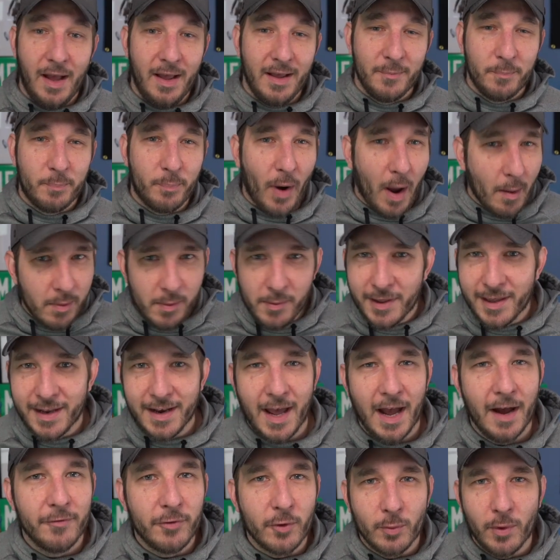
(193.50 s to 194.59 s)
Probably going to
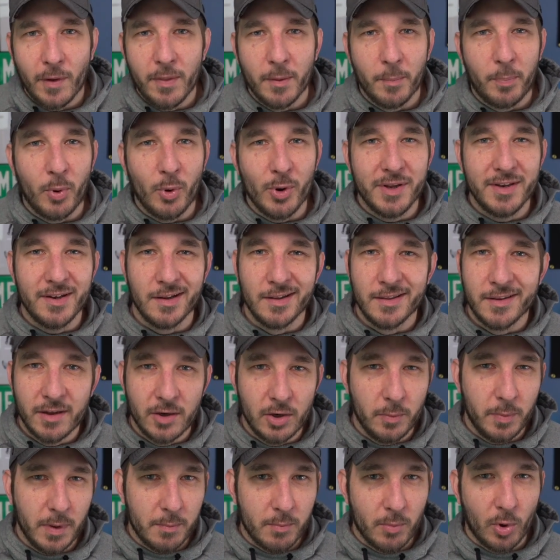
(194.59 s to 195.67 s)
have to run the point a little
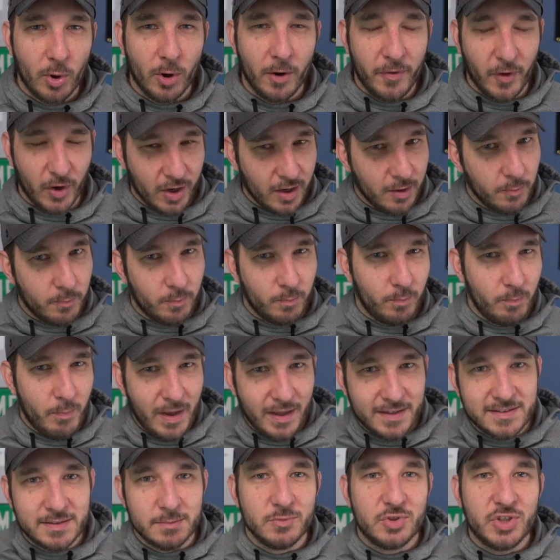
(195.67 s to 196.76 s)
bit more. They're going to
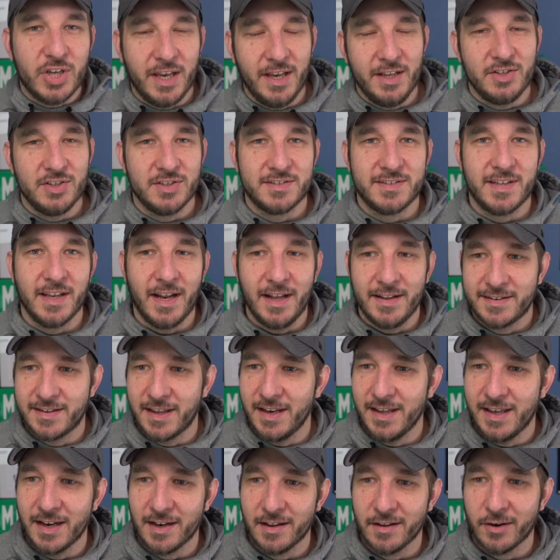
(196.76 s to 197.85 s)
make some changes today. It's going
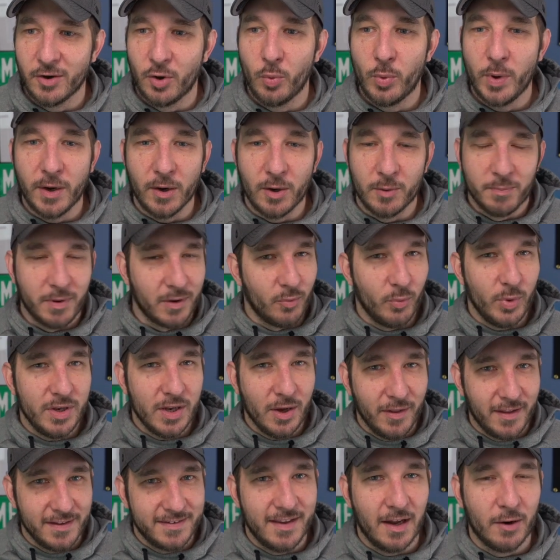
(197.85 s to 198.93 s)
to get a little weird, but we know
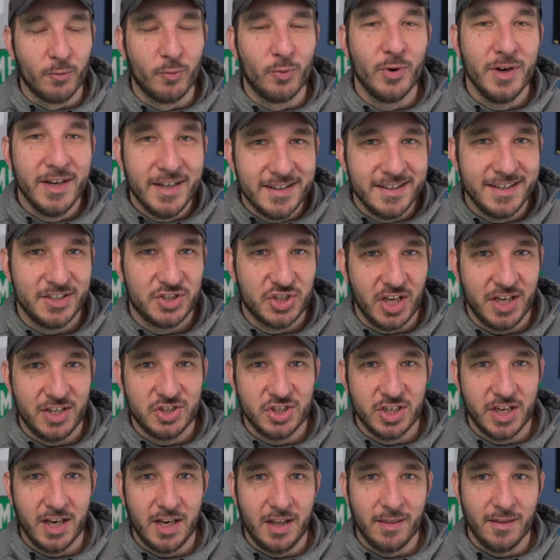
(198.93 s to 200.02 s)
that's not really
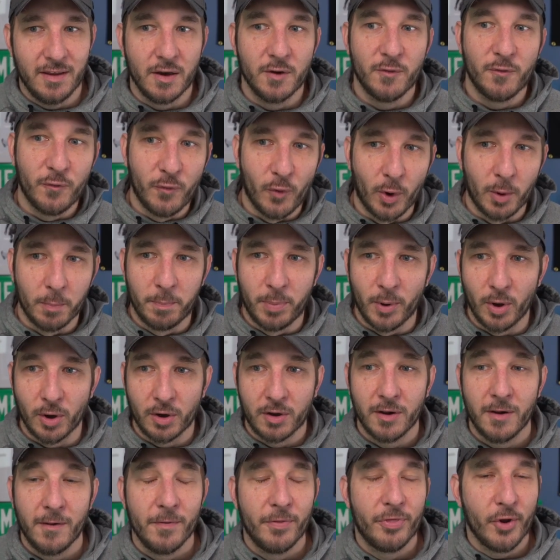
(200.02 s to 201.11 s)
changing anything for
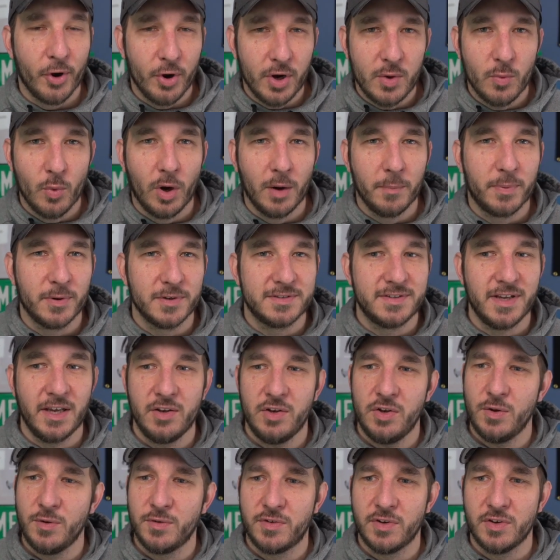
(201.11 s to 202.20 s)
Book. 31%
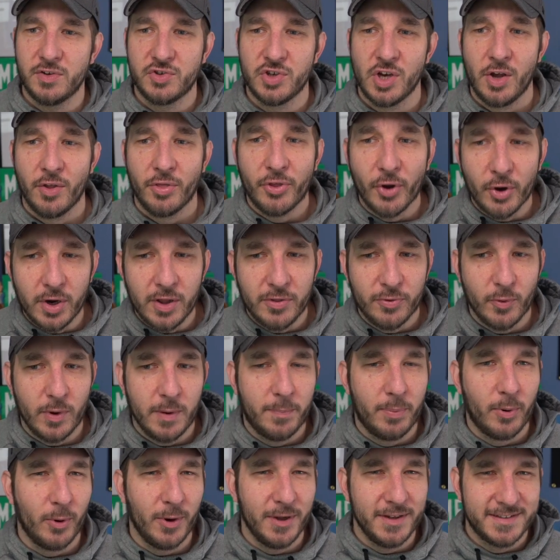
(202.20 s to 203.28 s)
usage, 33
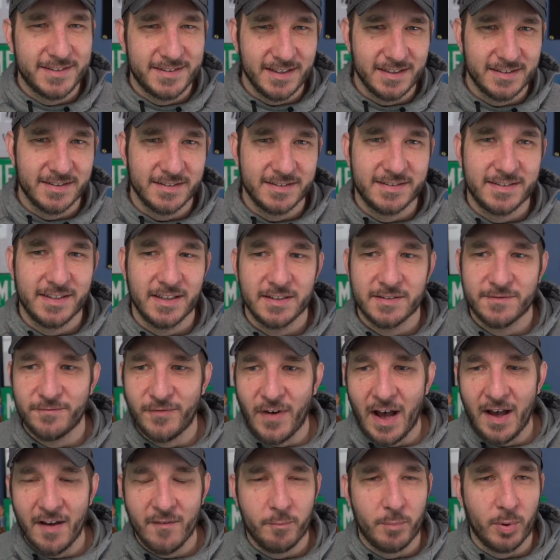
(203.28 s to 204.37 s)
points, 6 assists,
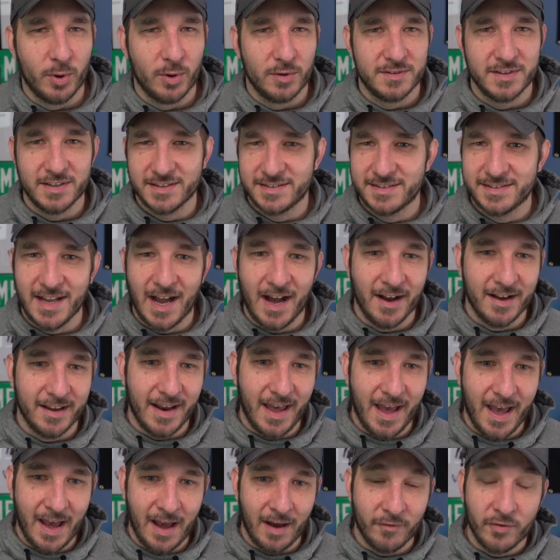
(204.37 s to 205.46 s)
5 boards, and a stock and a
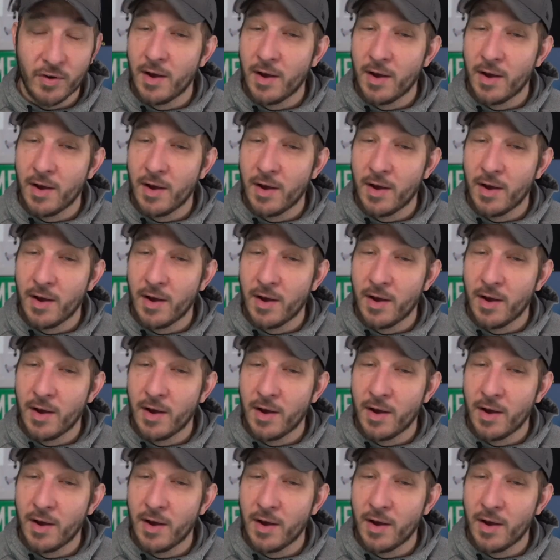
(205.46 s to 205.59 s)
half.